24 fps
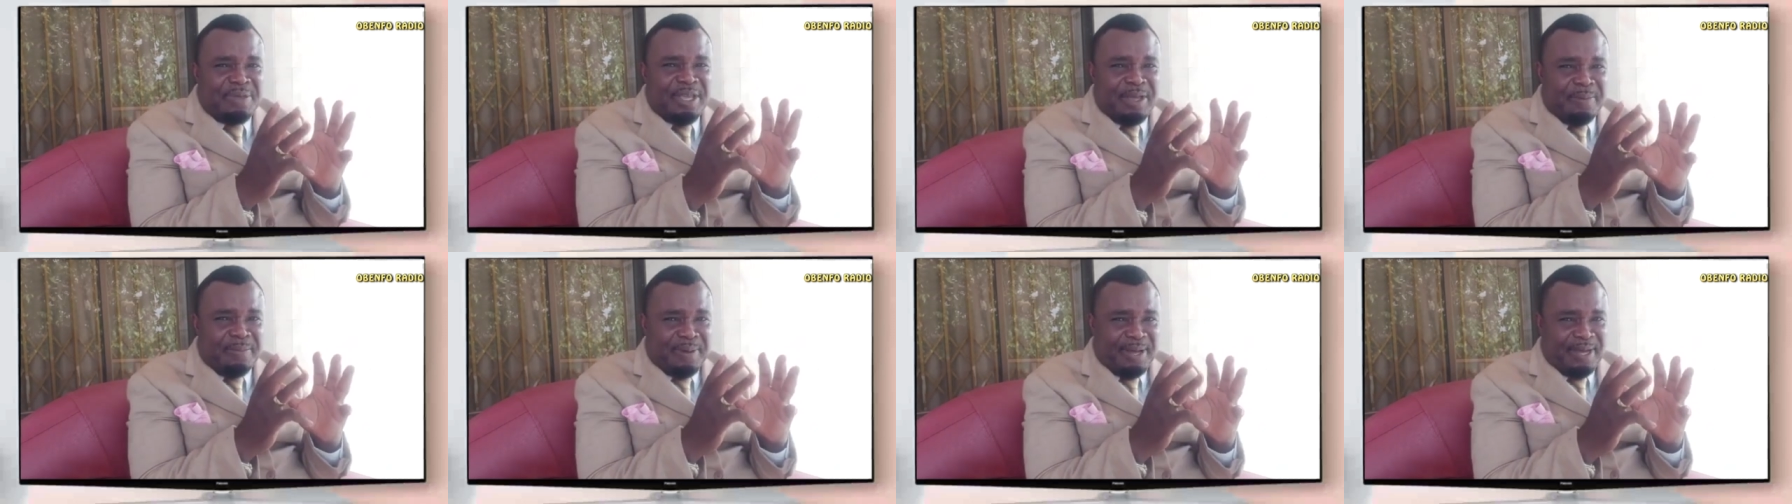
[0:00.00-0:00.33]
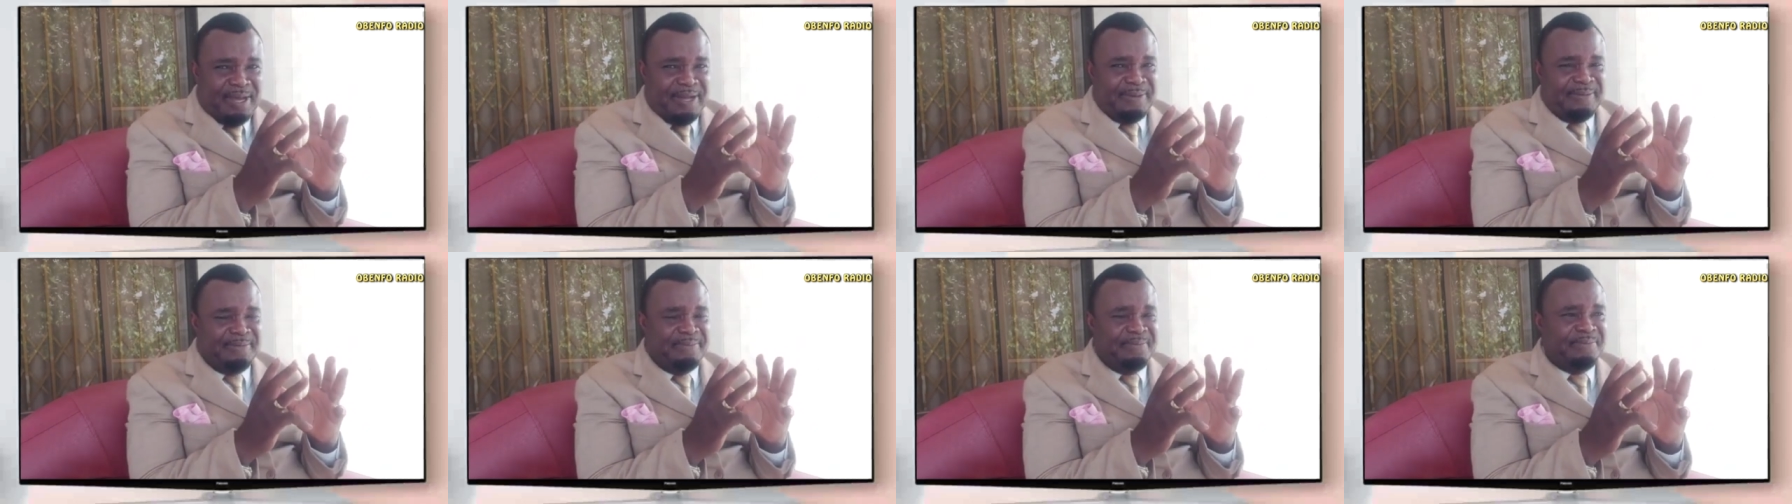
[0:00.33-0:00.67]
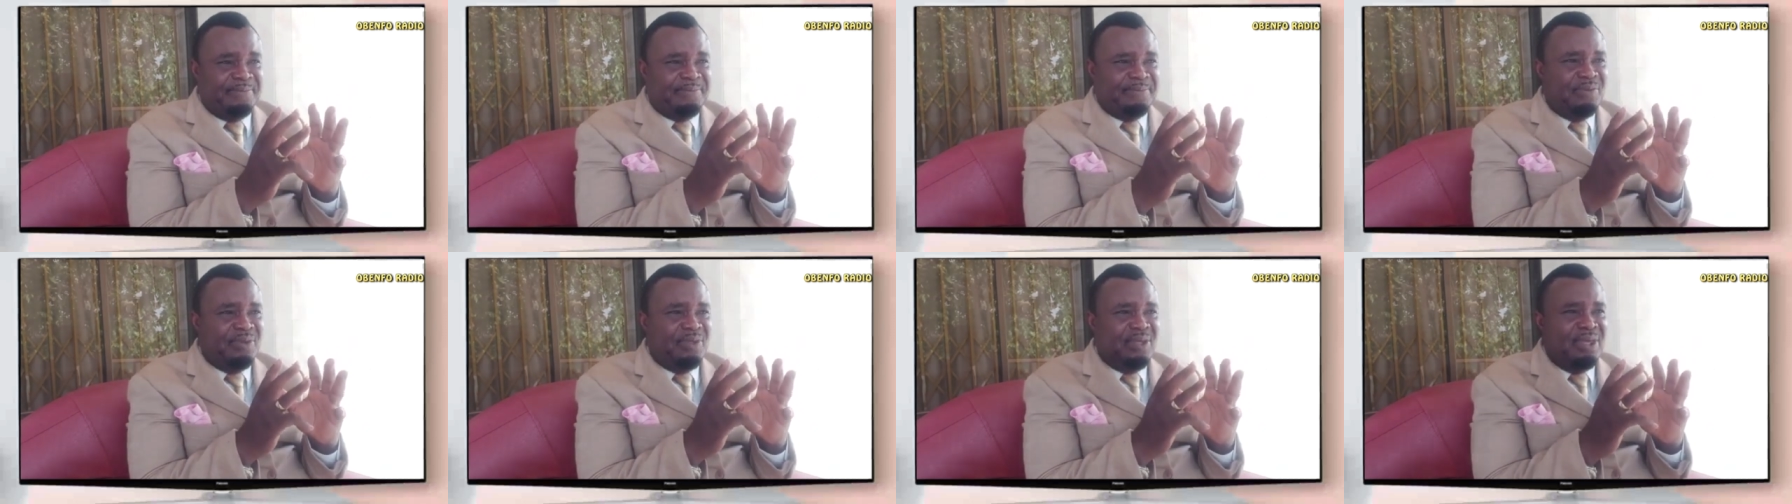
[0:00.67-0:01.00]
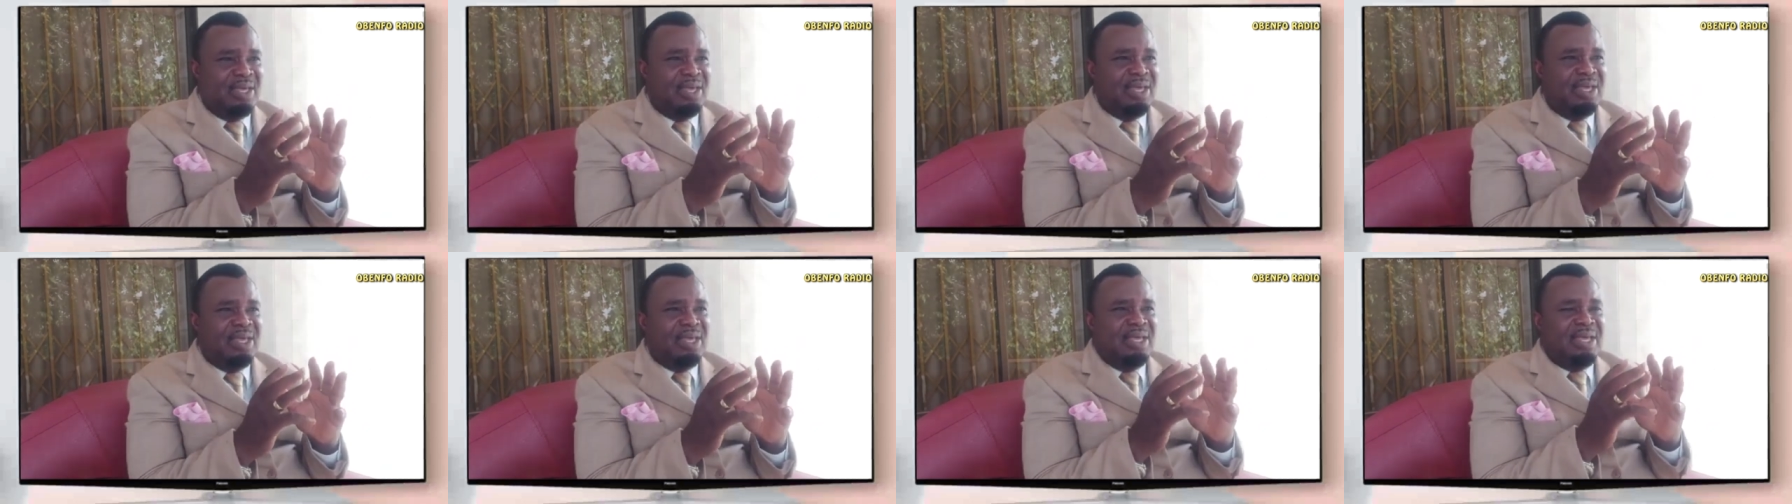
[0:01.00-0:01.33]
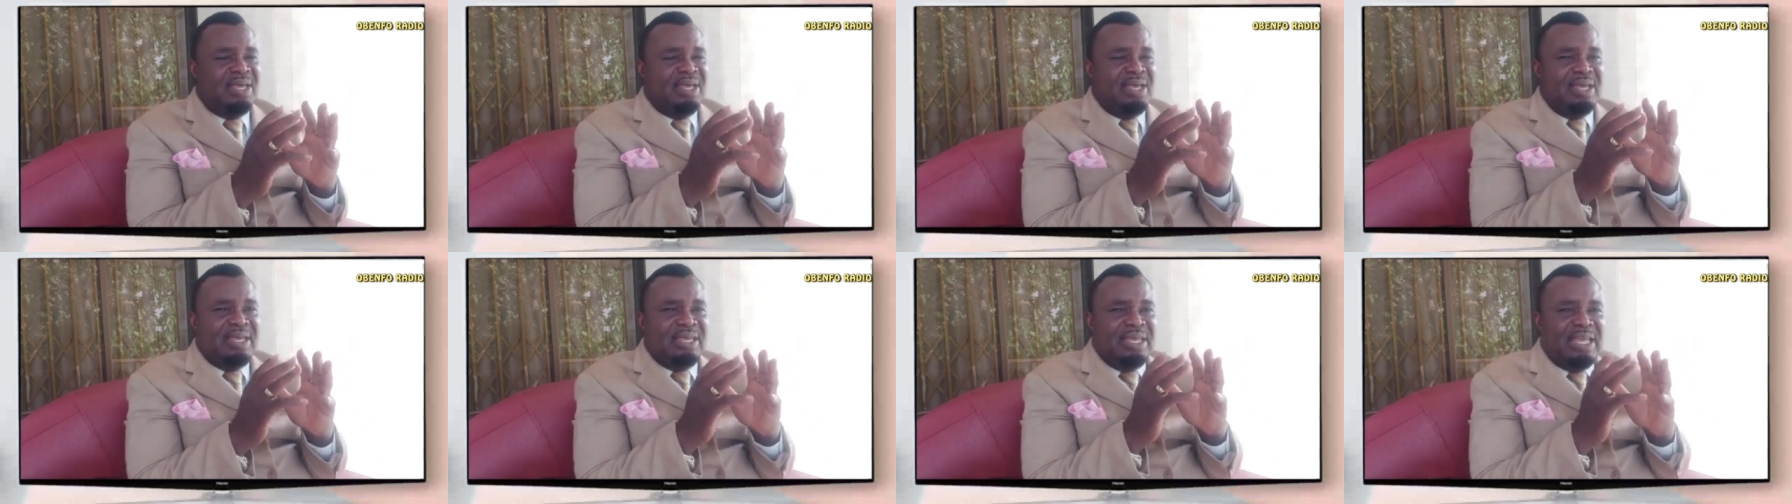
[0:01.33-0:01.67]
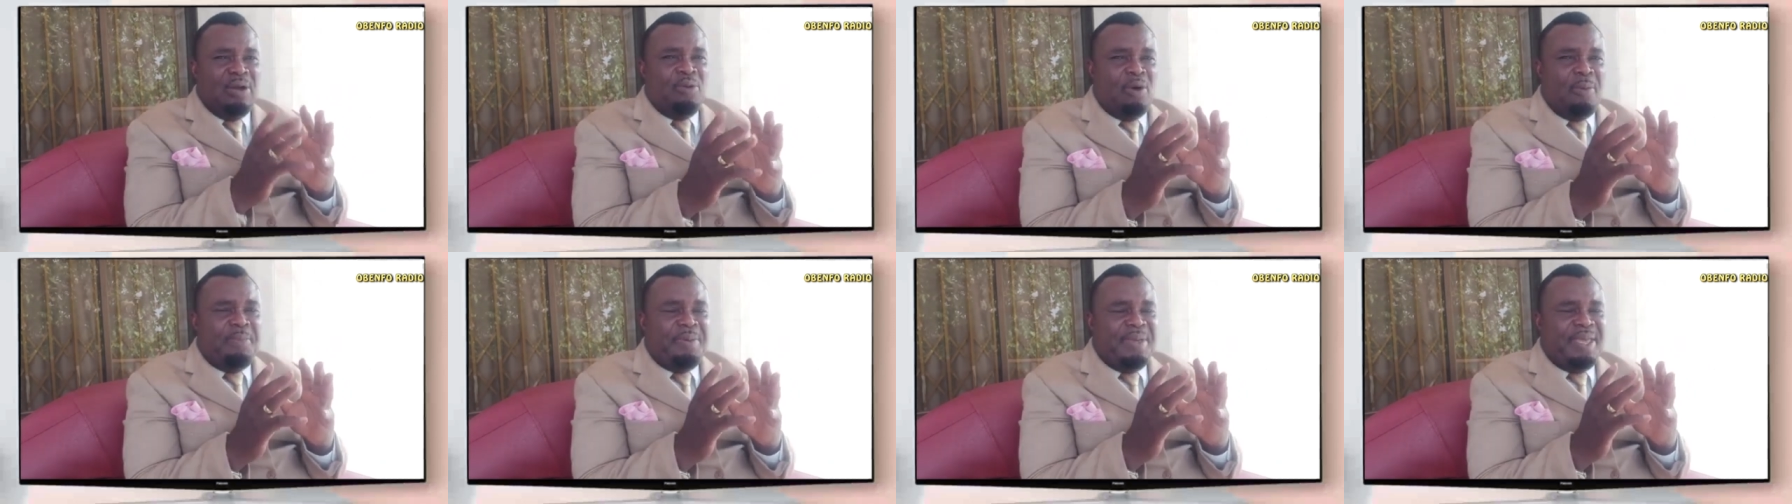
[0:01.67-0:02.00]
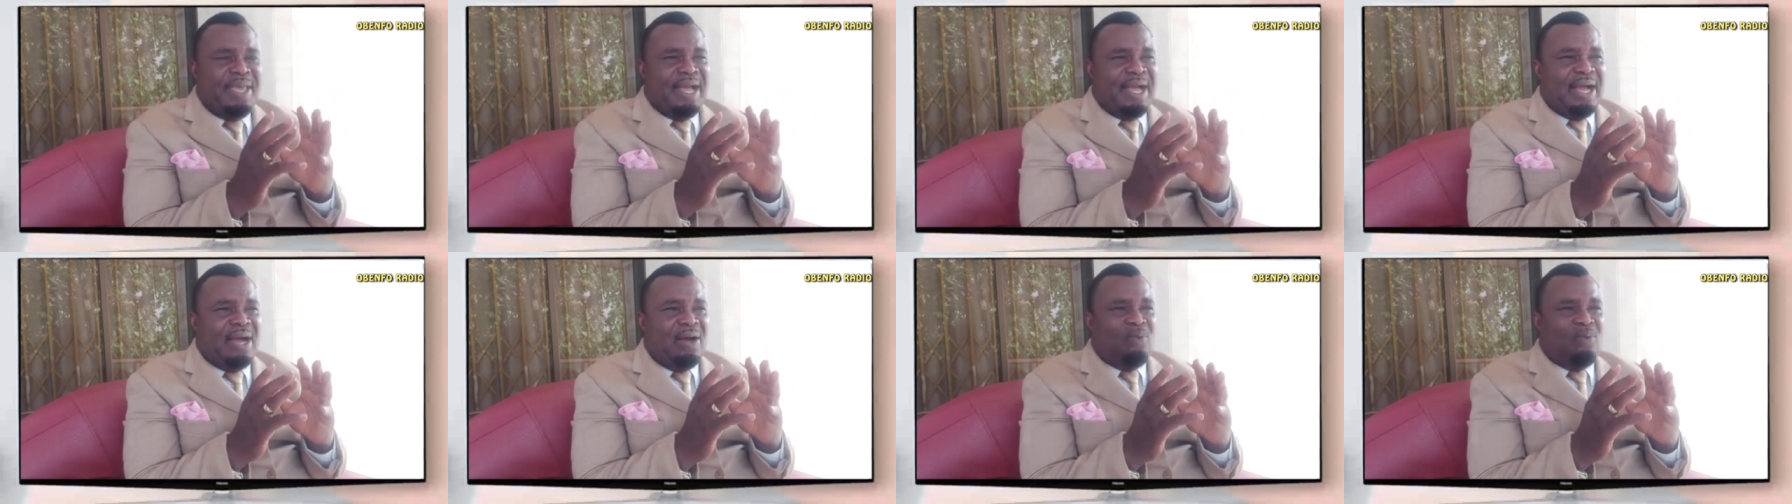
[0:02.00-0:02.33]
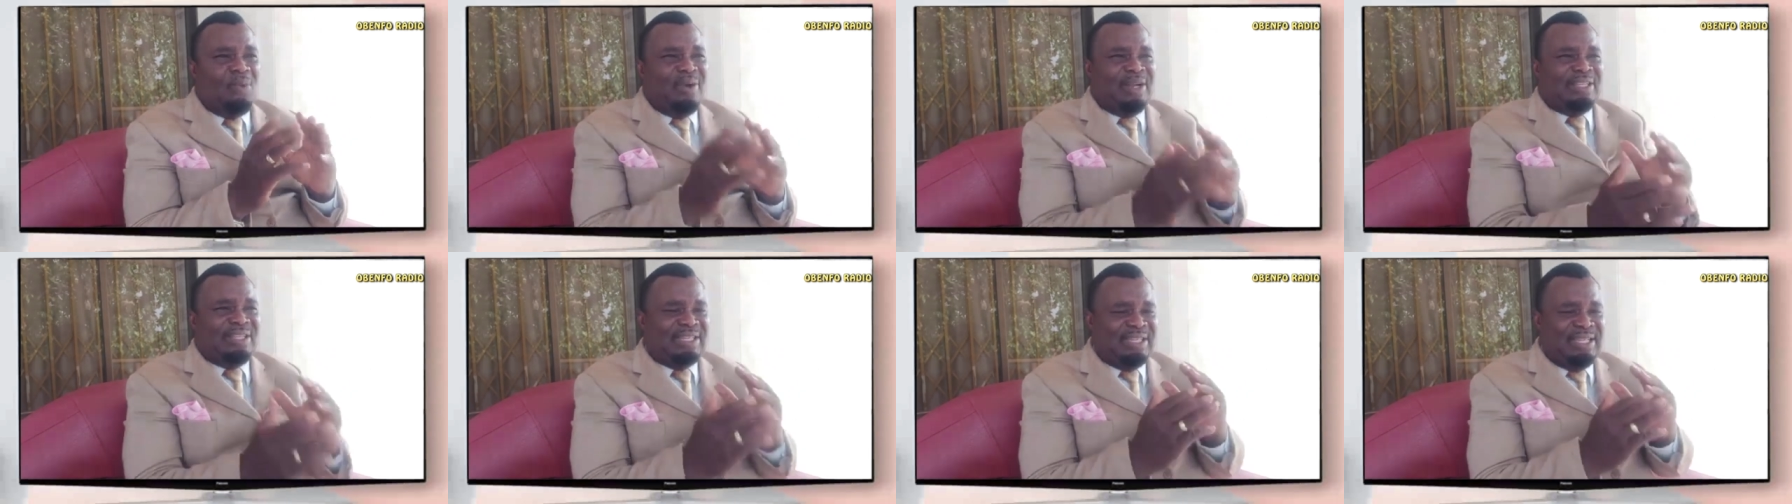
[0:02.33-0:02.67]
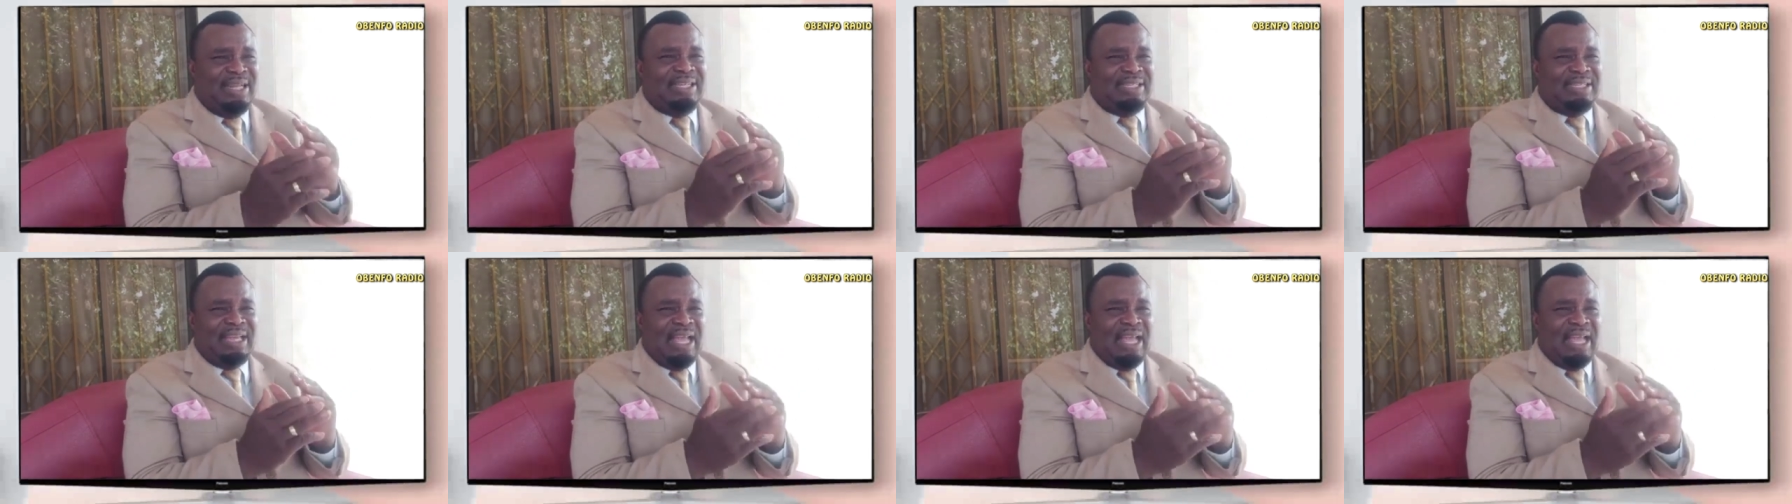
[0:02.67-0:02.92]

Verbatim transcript: you were 2024, now 2024,